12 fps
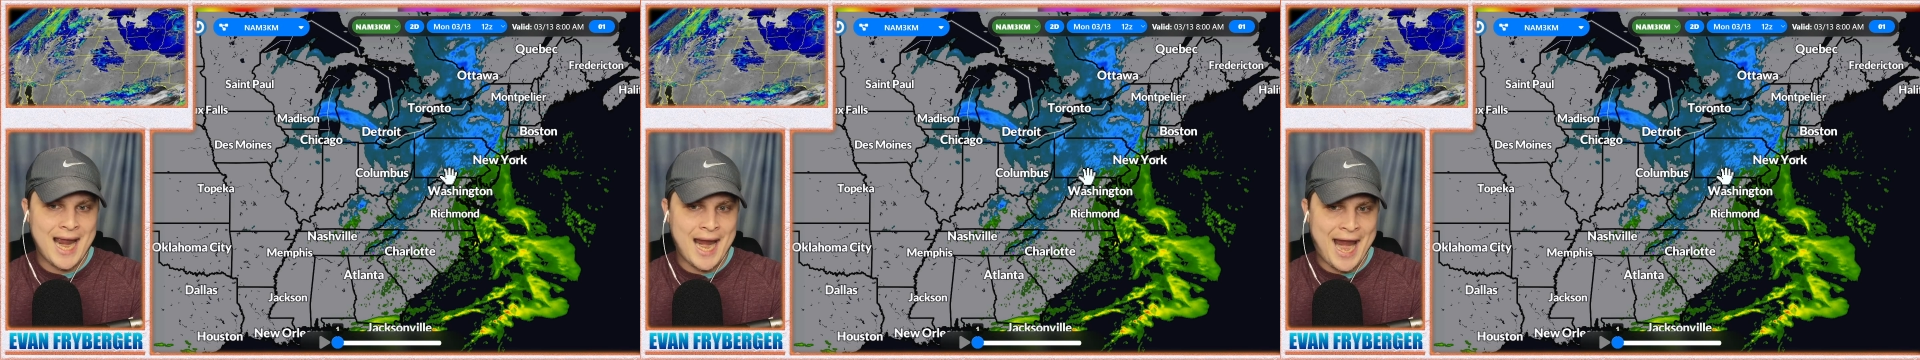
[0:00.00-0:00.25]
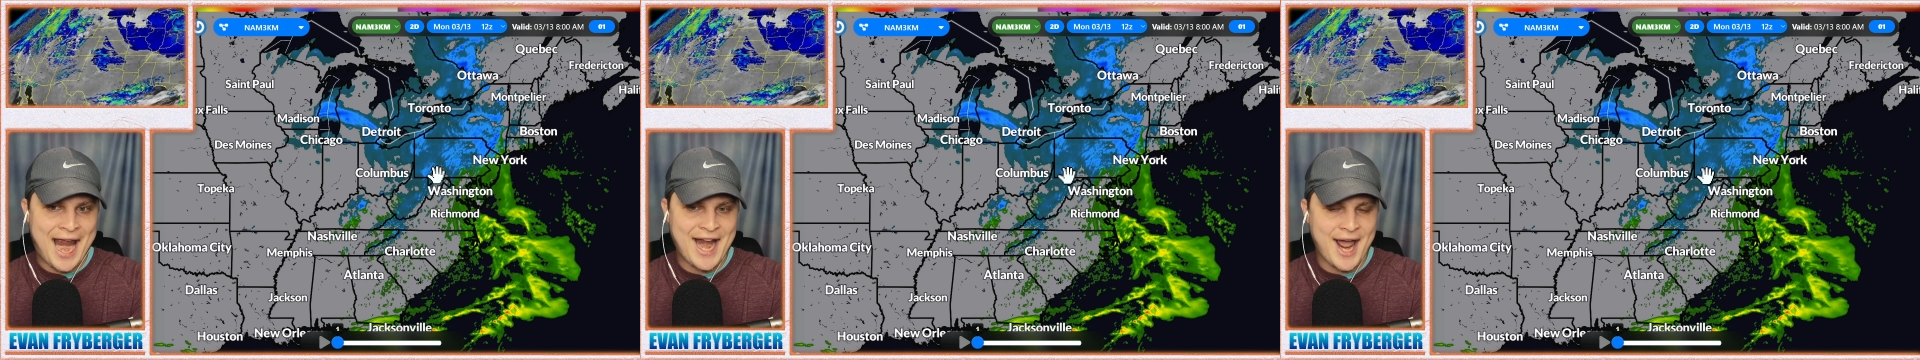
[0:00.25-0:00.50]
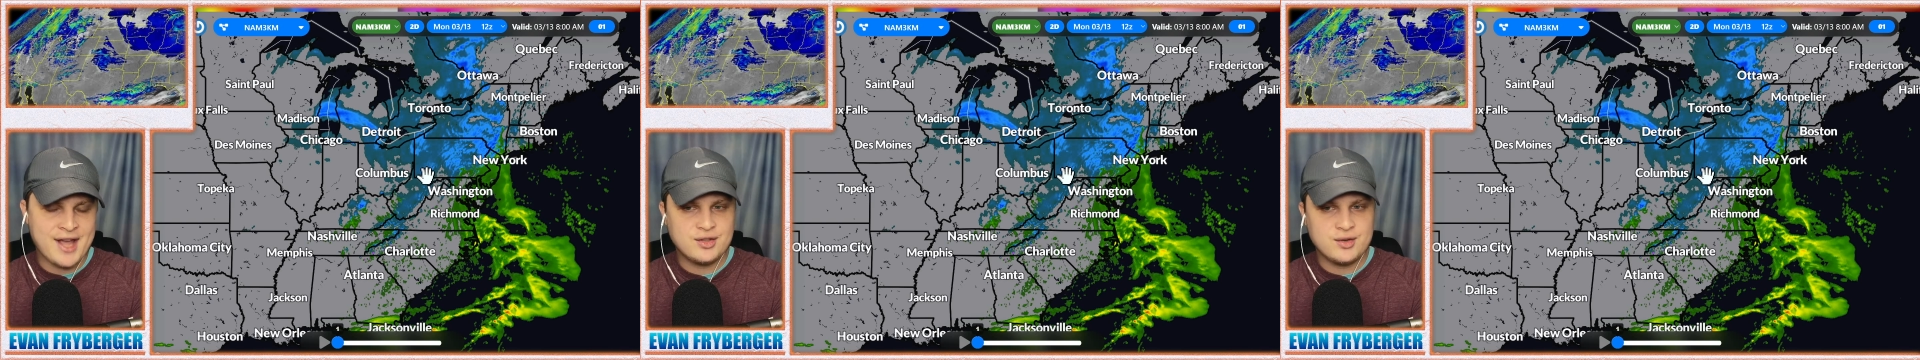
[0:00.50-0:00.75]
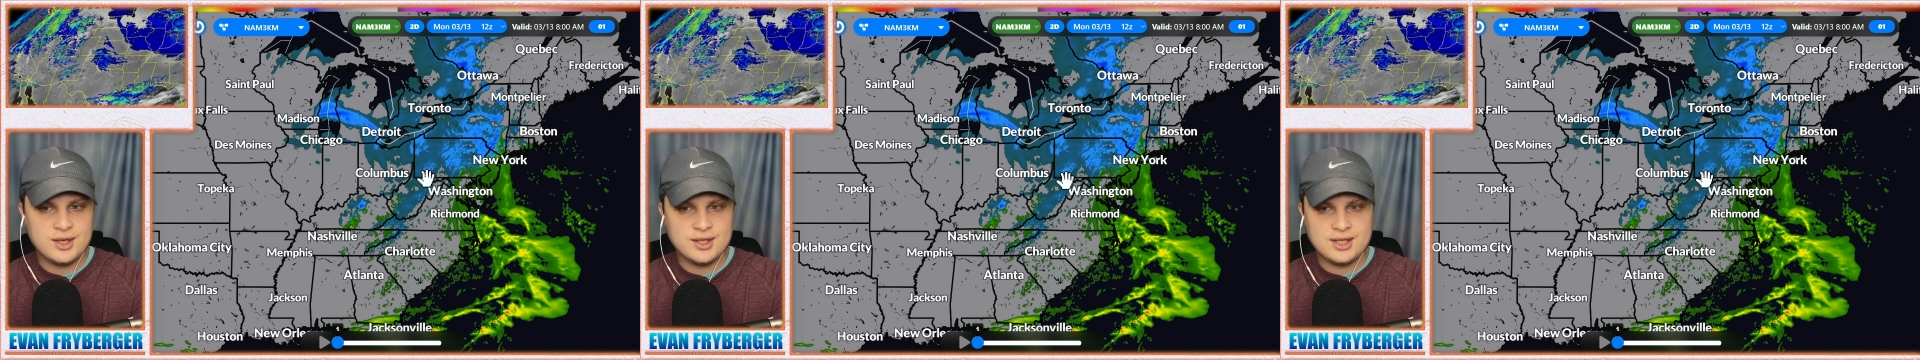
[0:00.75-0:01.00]
And as
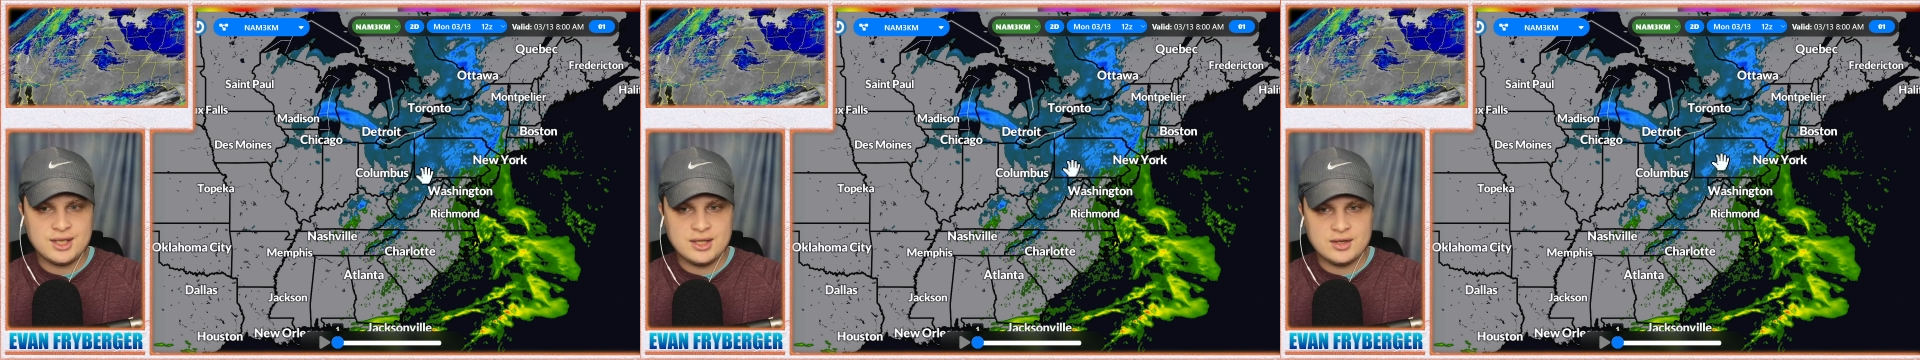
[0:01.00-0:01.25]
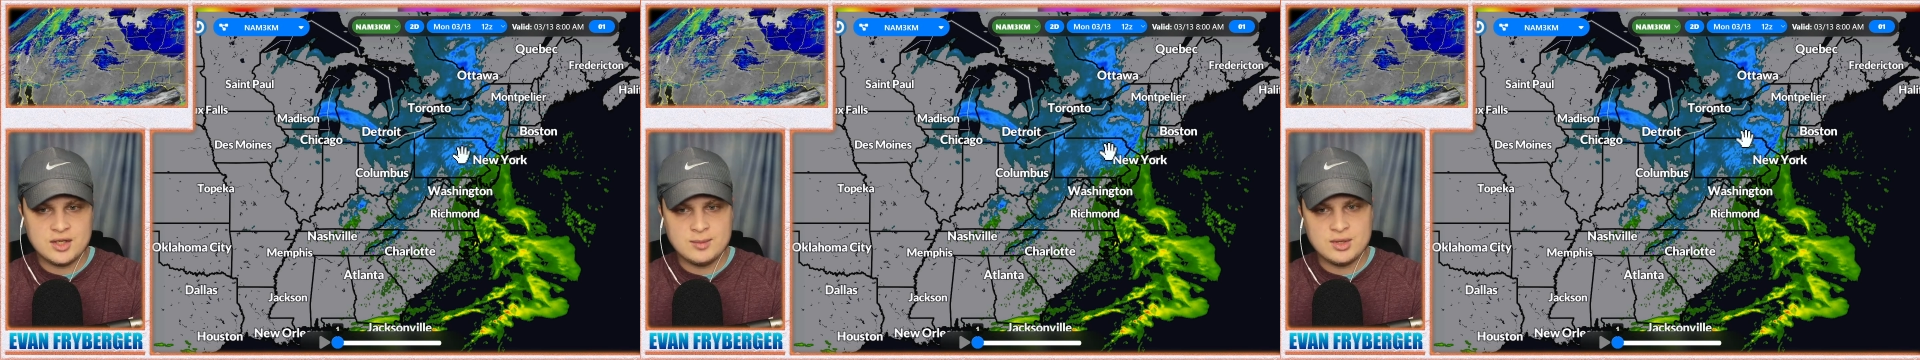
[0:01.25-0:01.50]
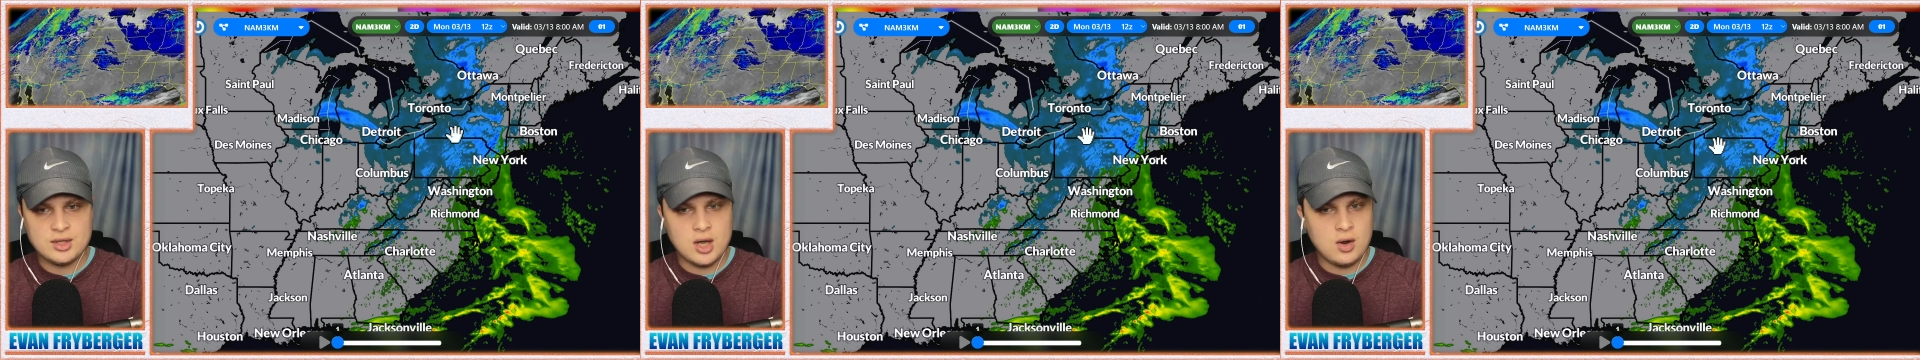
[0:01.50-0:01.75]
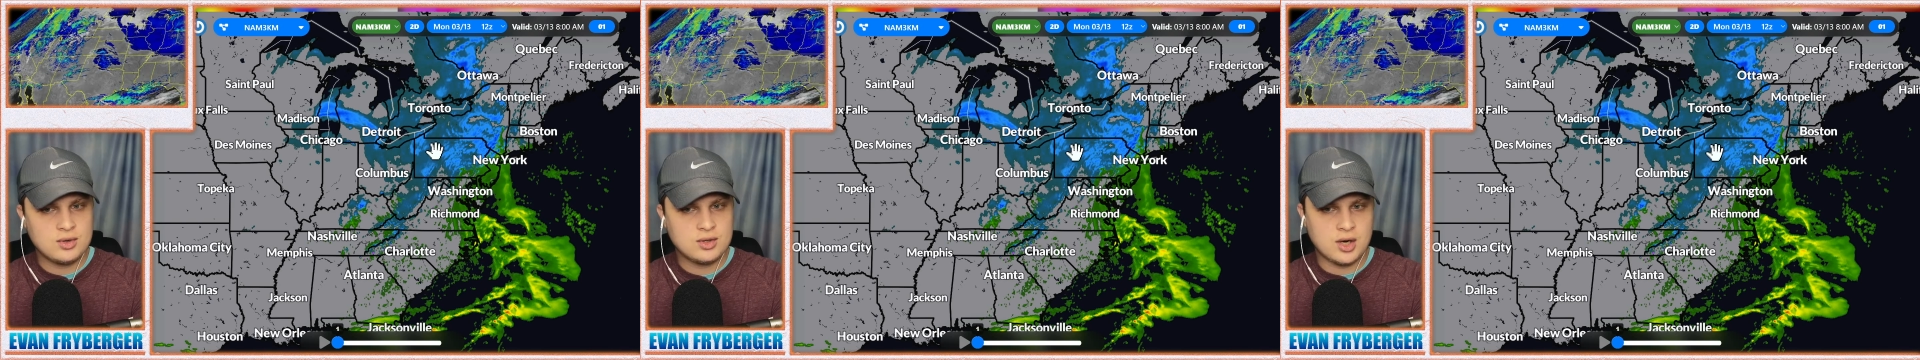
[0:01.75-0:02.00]
you can see, there's some
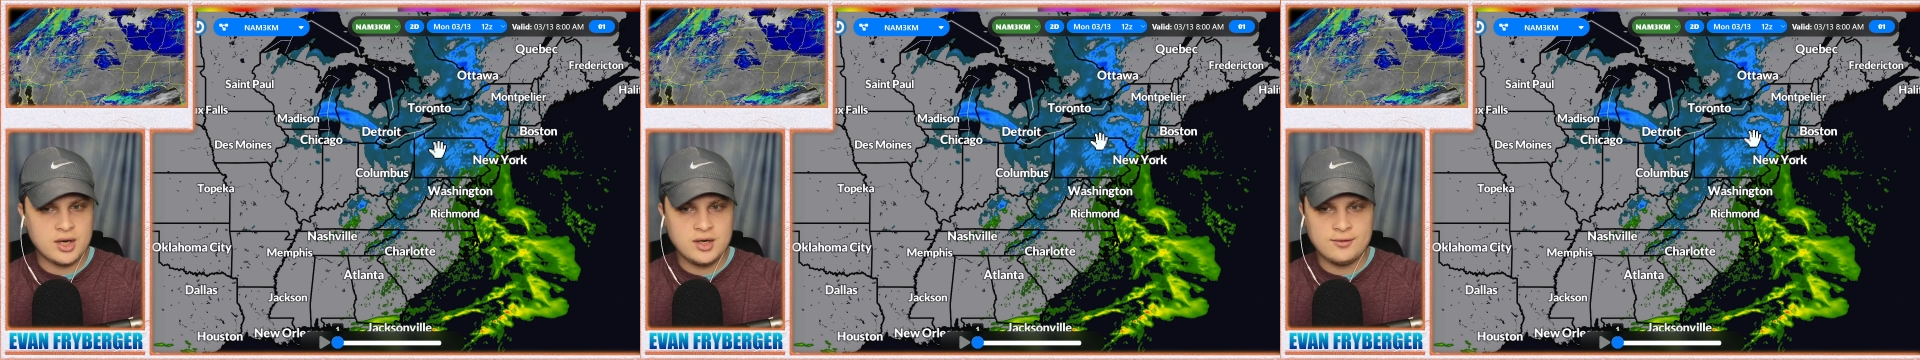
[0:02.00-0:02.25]
snow starting